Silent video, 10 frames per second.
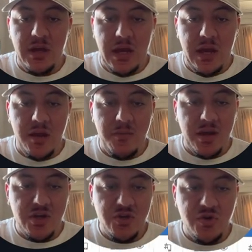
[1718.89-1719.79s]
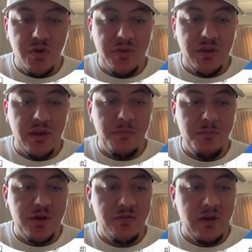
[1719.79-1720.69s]
and make sure the
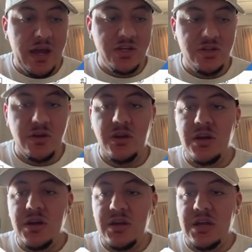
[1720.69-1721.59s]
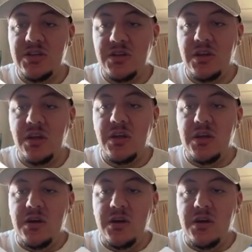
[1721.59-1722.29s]
button action actually